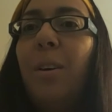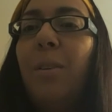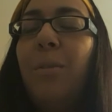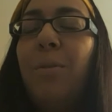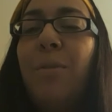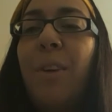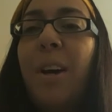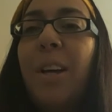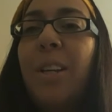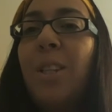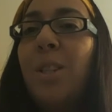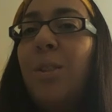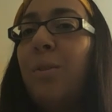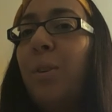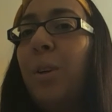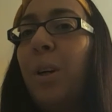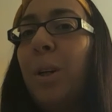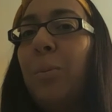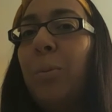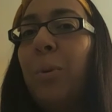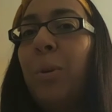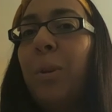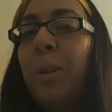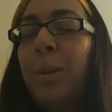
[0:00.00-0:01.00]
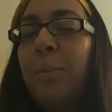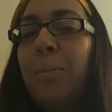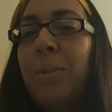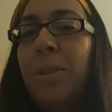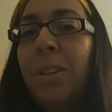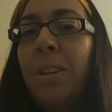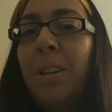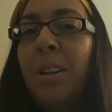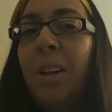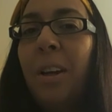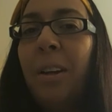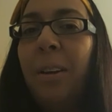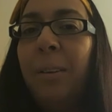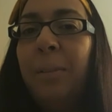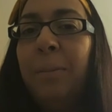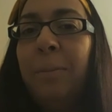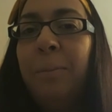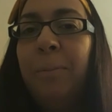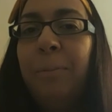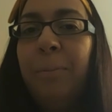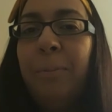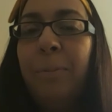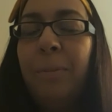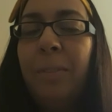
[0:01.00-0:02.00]
first of all, I'd want them to know
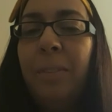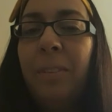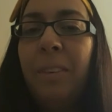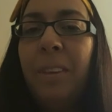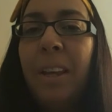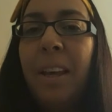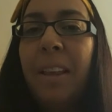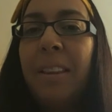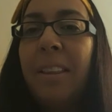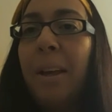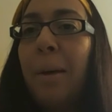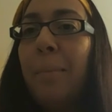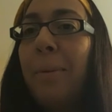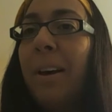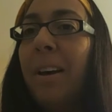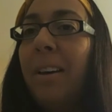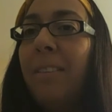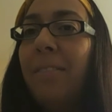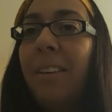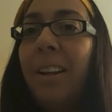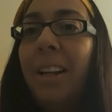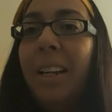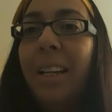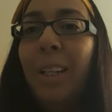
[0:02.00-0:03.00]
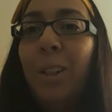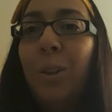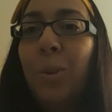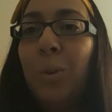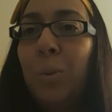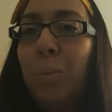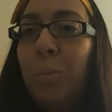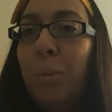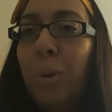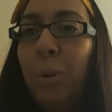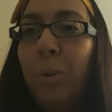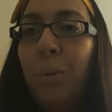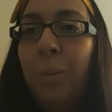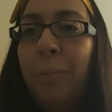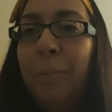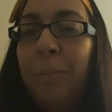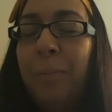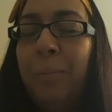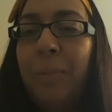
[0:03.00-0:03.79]
that they're perfectly normal